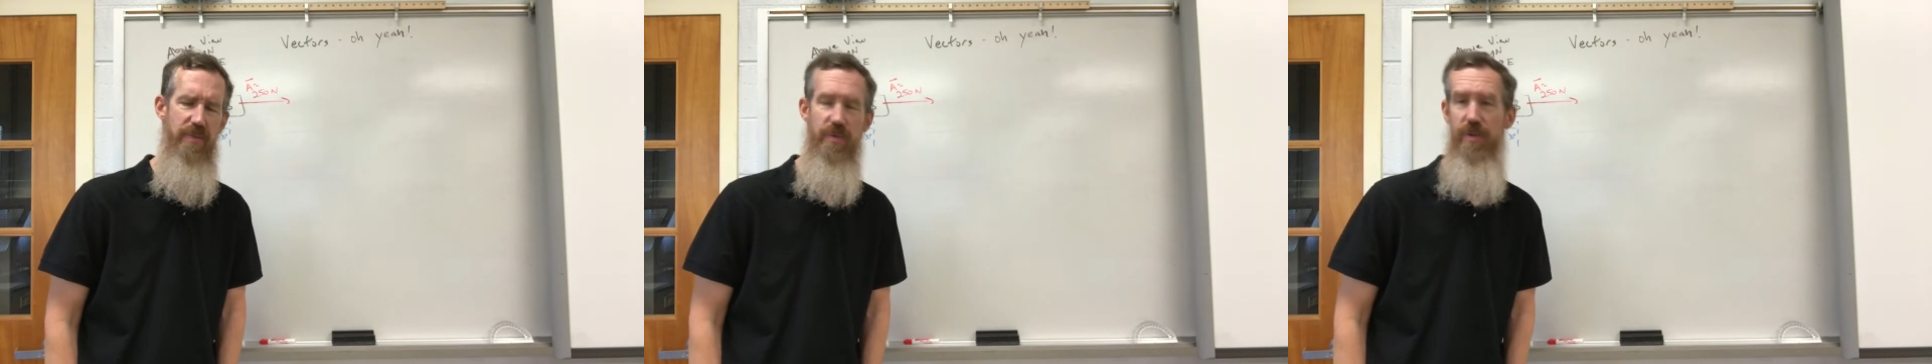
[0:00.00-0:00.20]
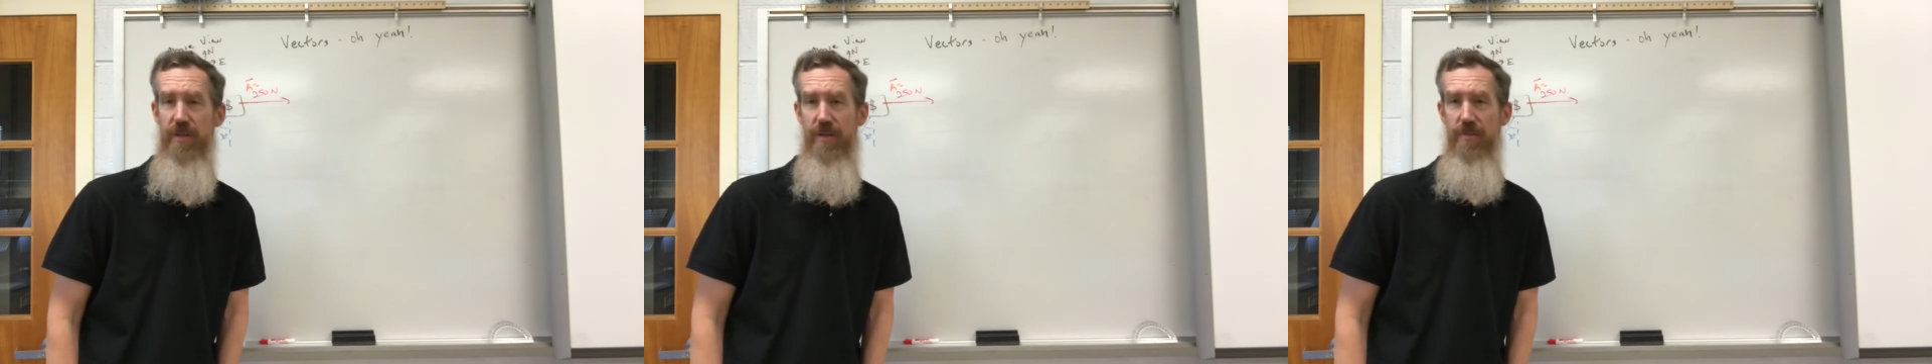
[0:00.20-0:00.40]

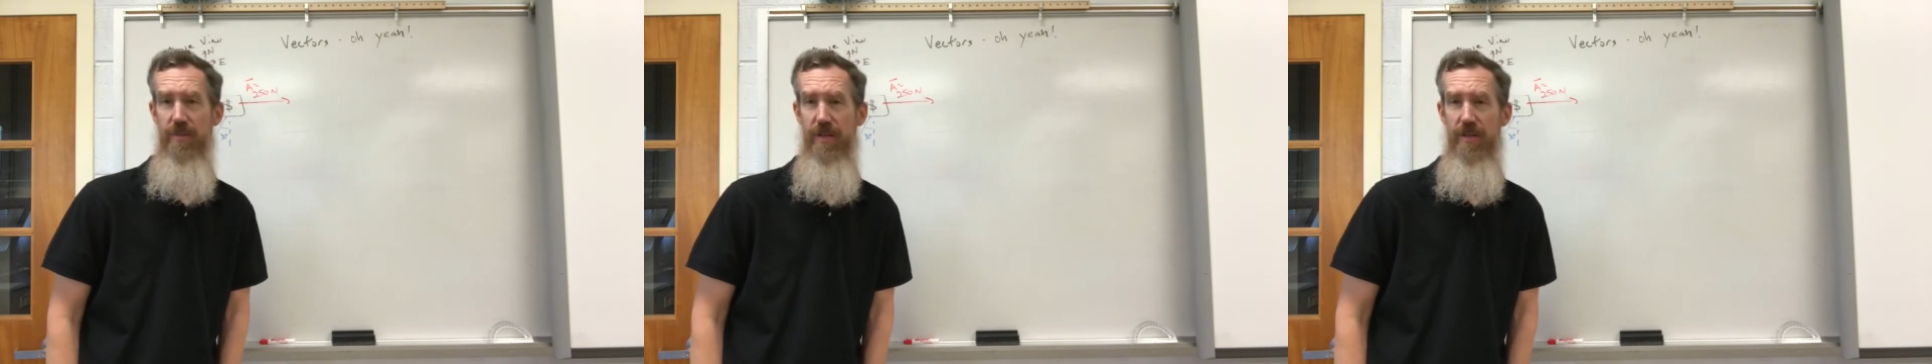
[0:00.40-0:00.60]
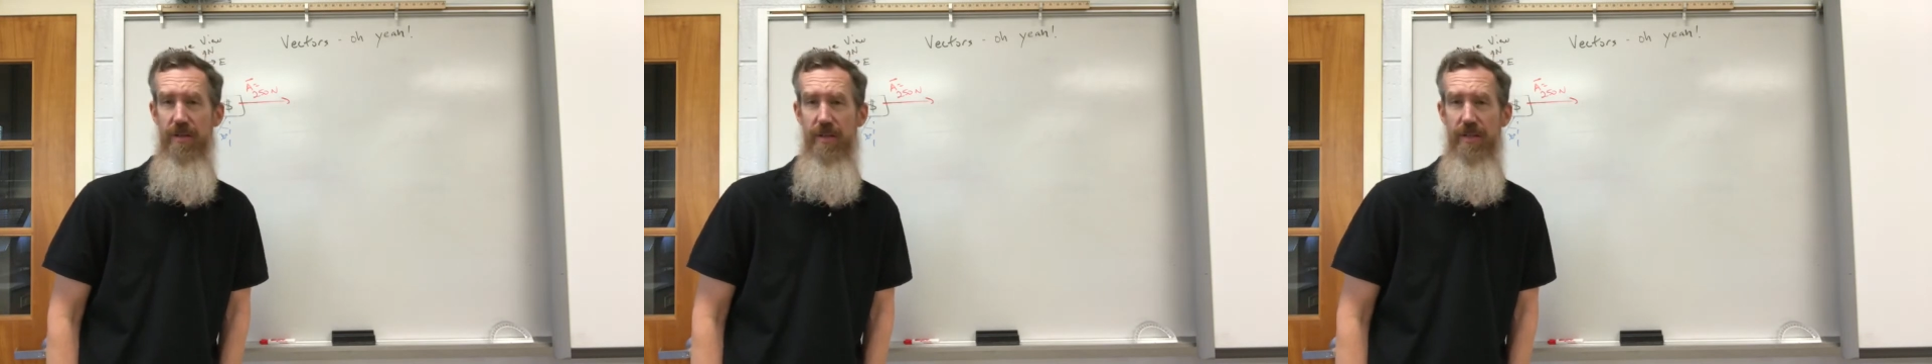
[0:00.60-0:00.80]
we're
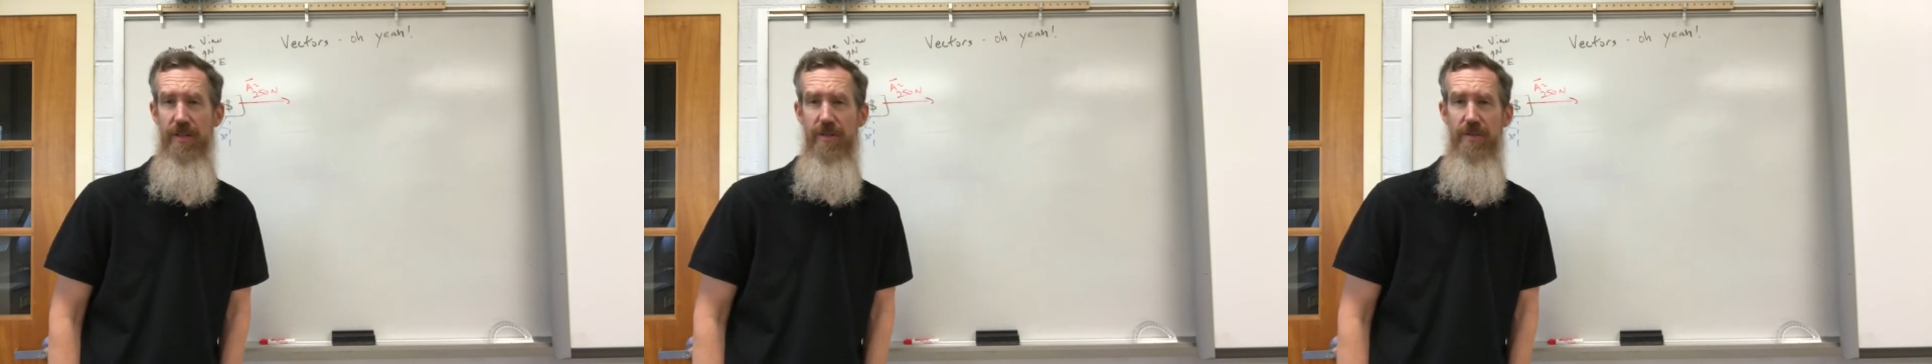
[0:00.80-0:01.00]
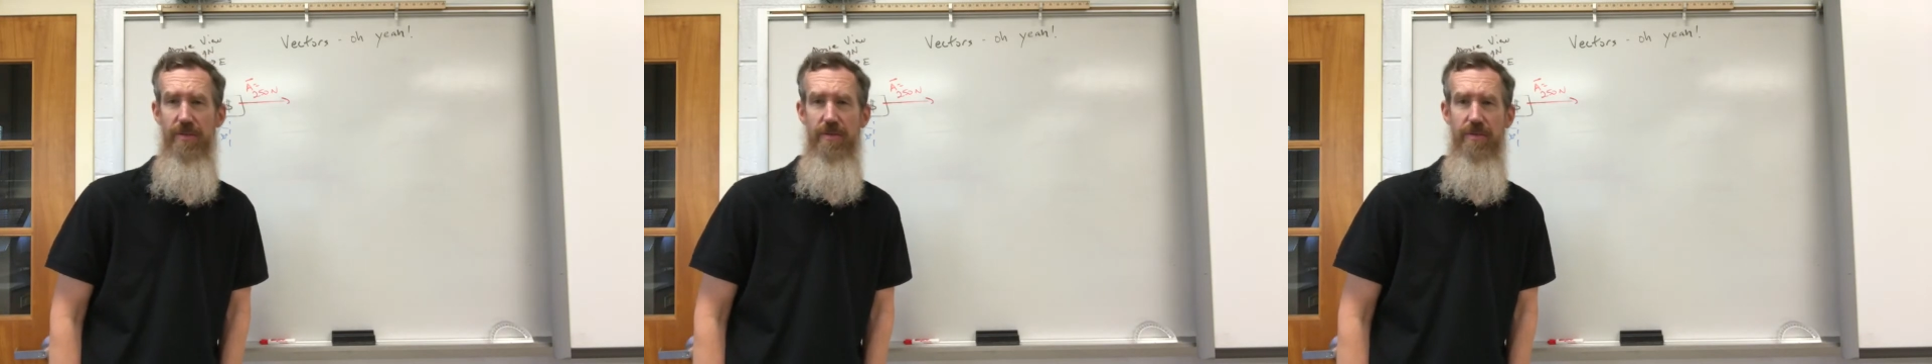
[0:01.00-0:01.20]
going to
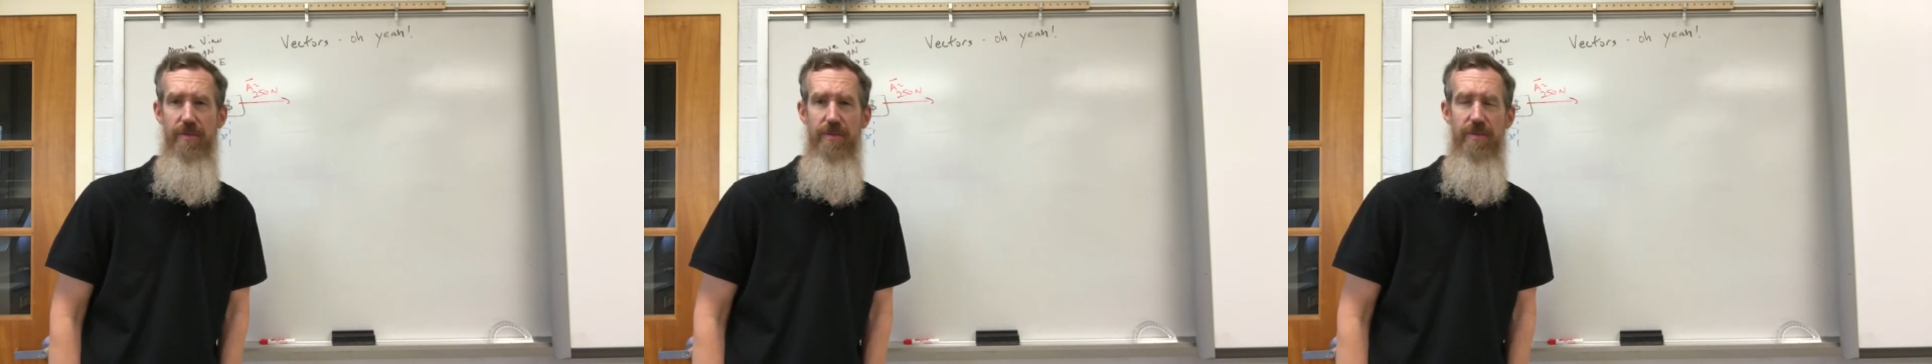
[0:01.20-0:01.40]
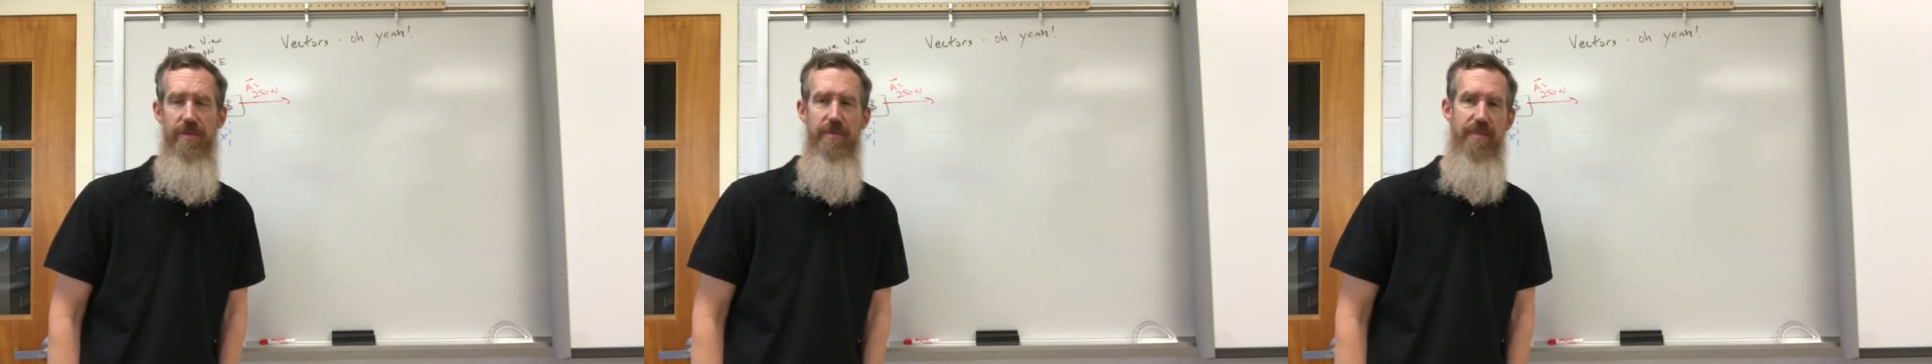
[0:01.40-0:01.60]

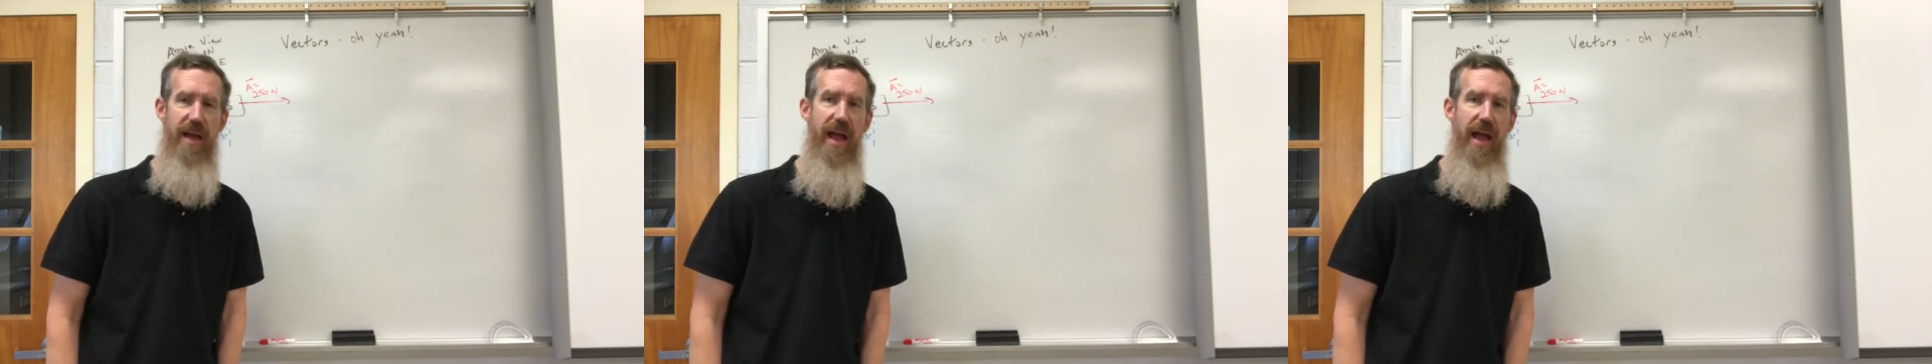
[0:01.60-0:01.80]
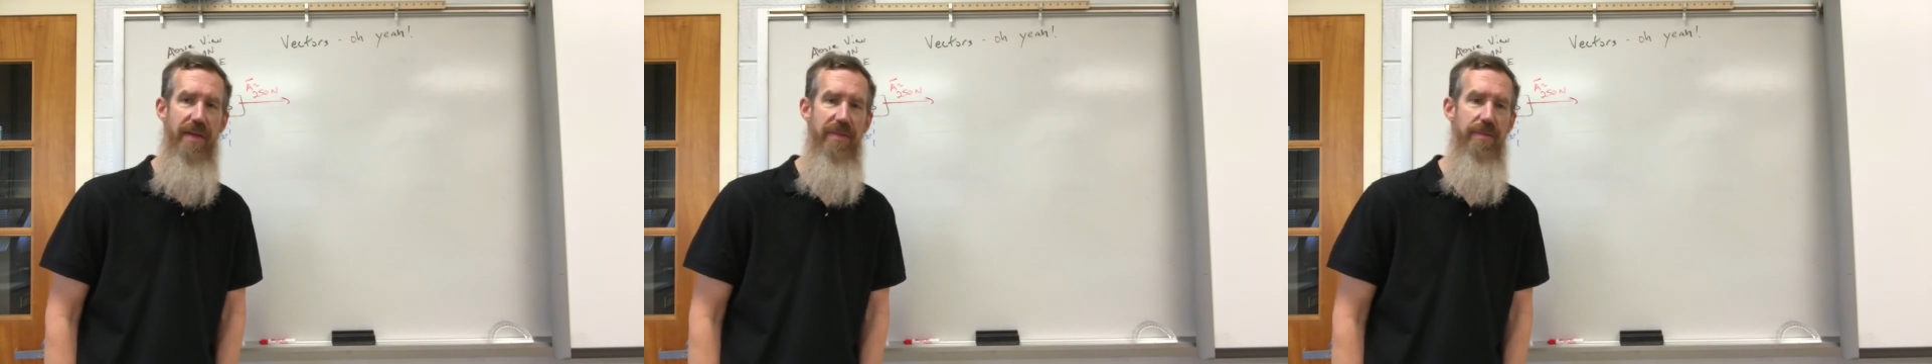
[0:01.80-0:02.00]
use math.